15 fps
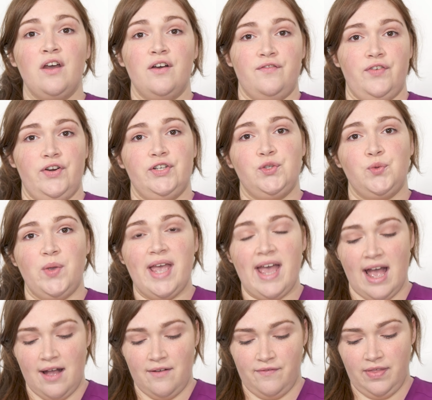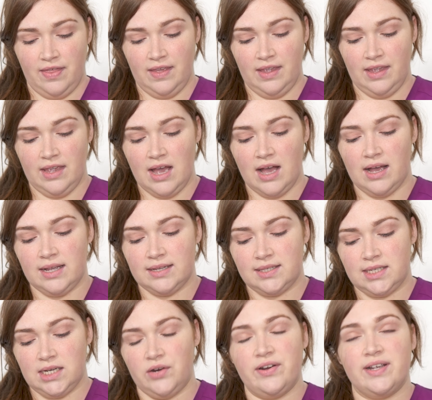First, we have the
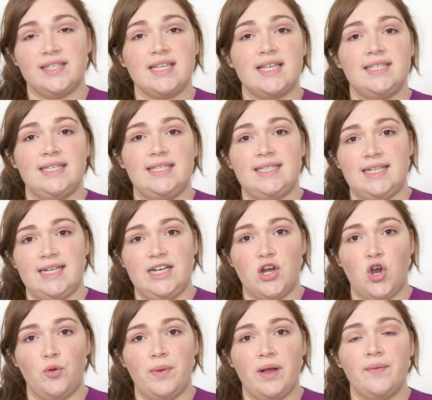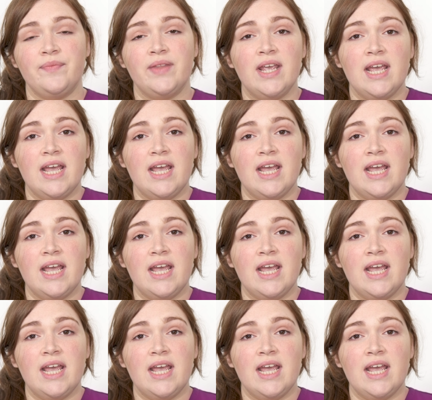serous cystadenoma.